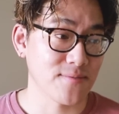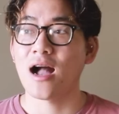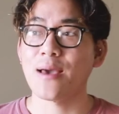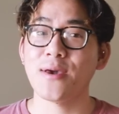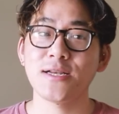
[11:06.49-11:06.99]

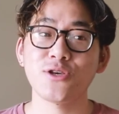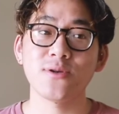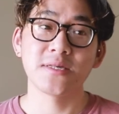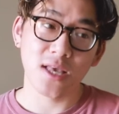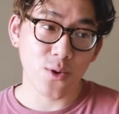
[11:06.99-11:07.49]
I mean, to
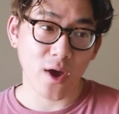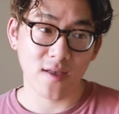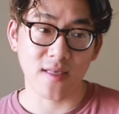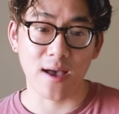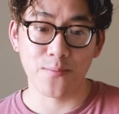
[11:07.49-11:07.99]

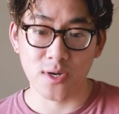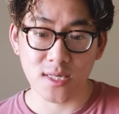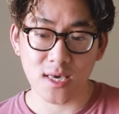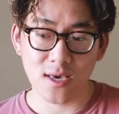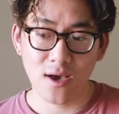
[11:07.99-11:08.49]
insinuate that
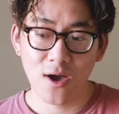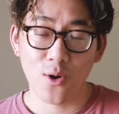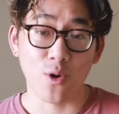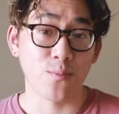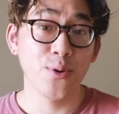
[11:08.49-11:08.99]
pussy
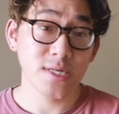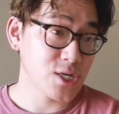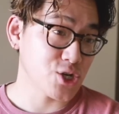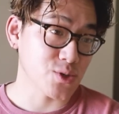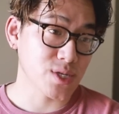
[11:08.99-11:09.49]
or pussy
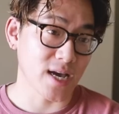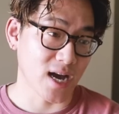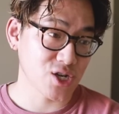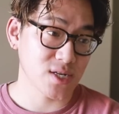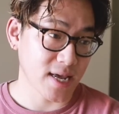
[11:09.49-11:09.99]
juice
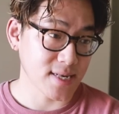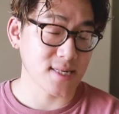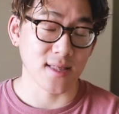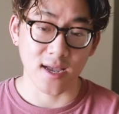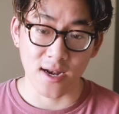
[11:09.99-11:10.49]
actually
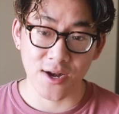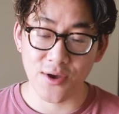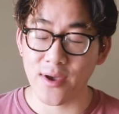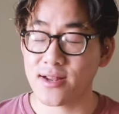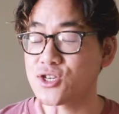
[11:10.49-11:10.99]
tastes like
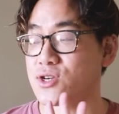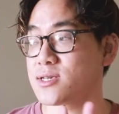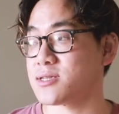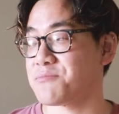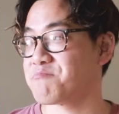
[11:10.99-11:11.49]
honeydew, it is
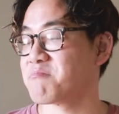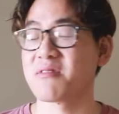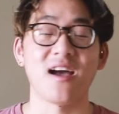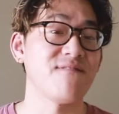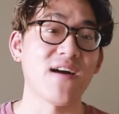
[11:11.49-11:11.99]
just
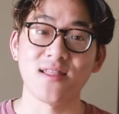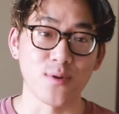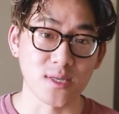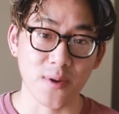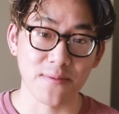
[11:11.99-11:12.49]
unfathomable
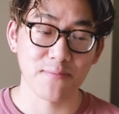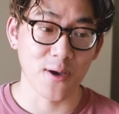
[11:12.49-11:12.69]
to me.